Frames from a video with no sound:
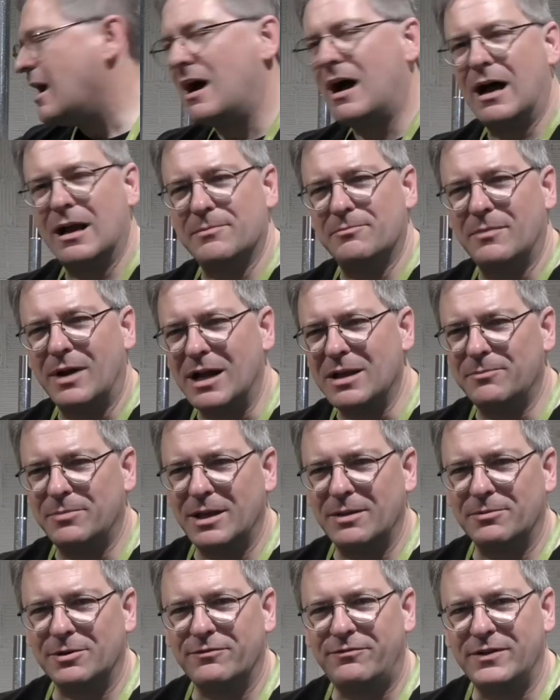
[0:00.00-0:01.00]
I might
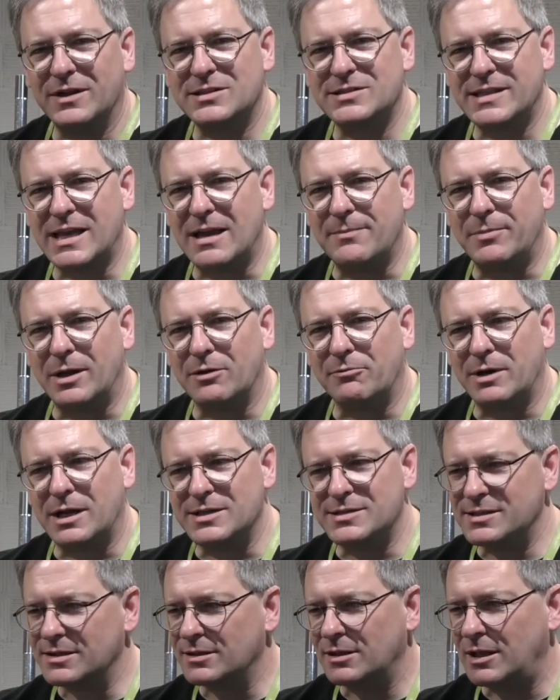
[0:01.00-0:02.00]
be able to fix that by
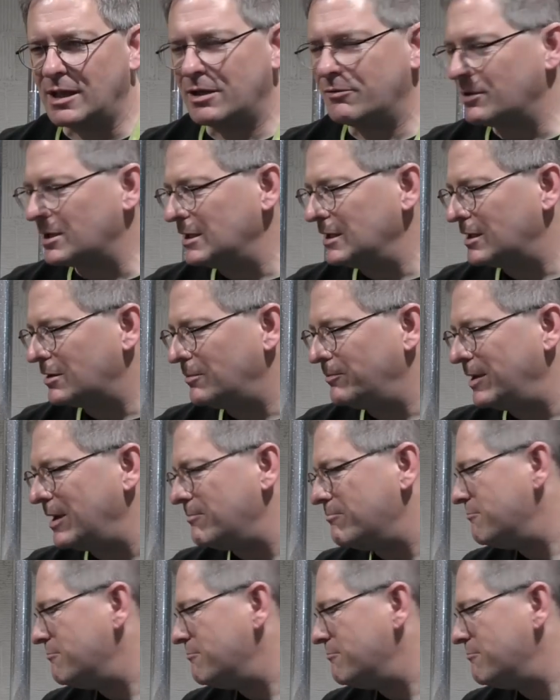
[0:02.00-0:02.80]
raising the languid a little bit,